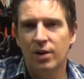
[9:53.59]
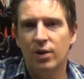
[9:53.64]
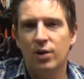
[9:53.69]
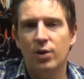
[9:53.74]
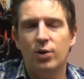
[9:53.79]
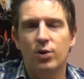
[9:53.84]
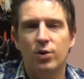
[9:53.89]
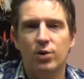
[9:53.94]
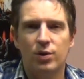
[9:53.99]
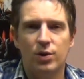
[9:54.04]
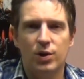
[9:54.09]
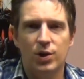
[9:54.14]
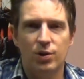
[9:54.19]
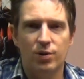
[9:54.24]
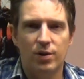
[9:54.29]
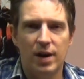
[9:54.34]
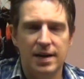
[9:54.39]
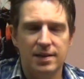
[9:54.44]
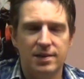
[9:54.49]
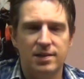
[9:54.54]
who
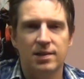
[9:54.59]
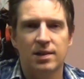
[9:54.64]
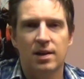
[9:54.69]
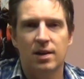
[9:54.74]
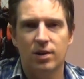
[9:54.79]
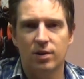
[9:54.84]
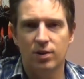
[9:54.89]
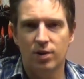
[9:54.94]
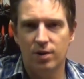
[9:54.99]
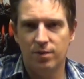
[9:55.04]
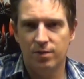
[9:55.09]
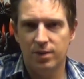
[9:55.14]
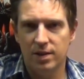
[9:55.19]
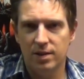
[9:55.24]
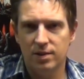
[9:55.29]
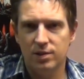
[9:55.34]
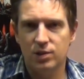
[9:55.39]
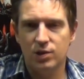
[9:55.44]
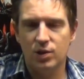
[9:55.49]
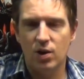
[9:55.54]
curates a lot of
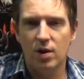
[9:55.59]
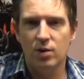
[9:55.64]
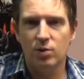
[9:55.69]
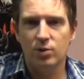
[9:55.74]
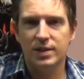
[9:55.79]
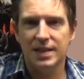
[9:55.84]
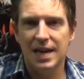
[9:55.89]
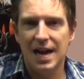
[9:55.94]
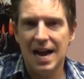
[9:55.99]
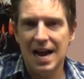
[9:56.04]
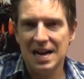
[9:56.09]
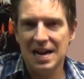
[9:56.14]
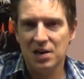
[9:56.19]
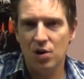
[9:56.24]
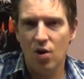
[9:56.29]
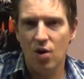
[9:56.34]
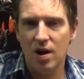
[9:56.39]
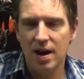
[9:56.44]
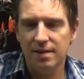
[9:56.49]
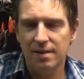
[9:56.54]
the Skyhooks
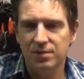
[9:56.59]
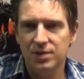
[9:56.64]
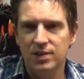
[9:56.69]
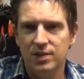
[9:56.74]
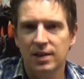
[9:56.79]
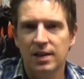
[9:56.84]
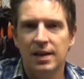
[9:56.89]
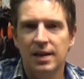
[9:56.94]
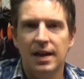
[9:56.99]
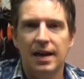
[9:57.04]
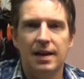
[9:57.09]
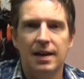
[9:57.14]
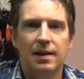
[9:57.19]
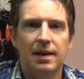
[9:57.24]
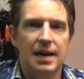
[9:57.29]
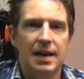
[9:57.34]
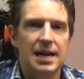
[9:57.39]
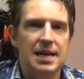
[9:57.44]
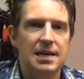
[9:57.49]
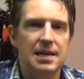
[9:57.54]
archives, and
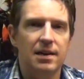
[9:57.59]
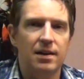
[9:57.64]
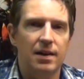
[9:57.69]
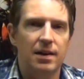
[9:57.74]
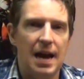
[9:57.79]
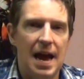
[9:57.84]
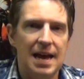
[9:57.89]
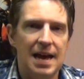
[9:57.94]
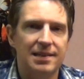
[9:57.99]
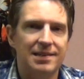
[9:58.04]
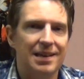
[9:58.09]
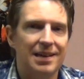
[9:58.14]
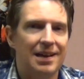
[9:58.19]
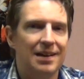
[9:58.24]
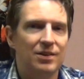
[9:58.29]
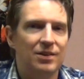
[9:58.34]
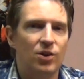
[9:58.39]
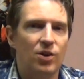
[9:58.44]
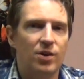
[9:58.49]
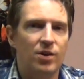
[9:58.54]
he adds
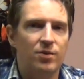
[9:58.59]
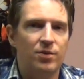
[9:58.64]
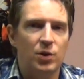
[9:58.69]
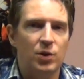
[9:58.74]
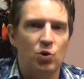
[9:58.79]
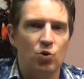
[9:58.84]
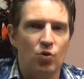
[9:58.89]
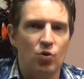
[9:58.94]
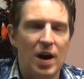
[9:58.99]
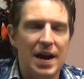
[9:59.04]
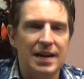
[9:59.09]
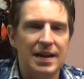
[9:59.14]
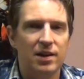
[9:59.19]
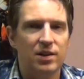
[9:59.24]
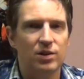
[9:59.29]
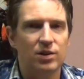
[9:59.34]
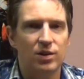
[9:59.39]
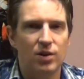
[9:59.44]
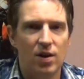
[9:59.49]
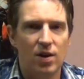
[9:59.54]
a lot of
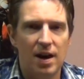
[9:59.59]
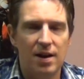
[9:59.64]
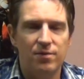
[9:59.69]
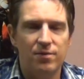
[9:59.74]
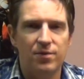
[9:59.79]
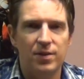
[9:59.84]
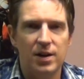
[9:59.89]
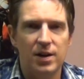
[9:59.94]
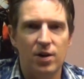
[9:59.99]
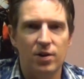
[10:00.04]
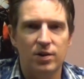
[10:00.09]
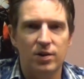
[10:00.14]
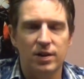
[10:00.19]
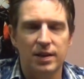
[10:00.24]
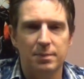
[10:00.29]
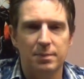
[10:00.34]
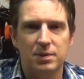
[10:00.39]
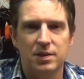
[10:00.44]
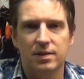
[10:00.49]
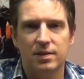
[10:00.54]
great live video
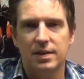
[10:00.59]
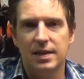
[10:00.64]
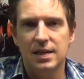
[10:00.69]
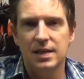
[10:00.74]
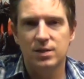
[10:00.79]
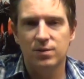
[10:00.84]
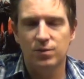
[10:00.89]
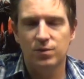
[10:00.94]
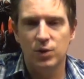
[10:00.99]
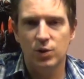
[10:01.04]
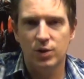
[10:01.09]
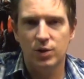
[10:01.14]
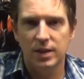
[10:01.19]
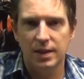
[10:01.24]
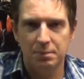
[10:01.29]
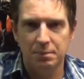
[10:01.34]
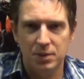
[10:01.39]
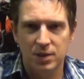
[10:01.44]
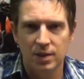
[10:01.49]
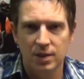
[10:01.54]
clips and interview
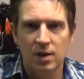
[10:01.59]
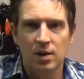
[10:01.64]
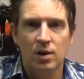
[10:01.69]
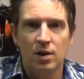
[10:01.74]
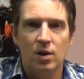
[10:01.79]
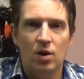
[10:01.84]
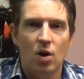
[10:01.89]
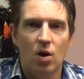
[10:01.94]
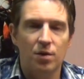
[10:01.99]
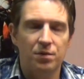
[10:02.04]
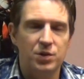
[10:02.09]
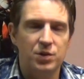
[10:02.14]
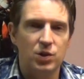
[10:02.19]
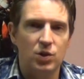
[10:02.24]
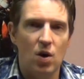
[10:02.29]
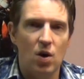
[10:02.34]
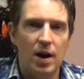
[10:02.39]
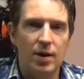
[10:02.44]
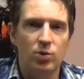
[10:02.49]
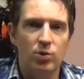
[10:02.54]
clips of
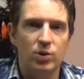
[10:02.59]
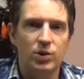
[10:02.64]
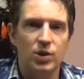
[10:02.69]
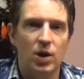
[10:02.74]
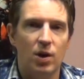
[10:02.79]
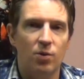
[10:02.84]
Skyhooks, I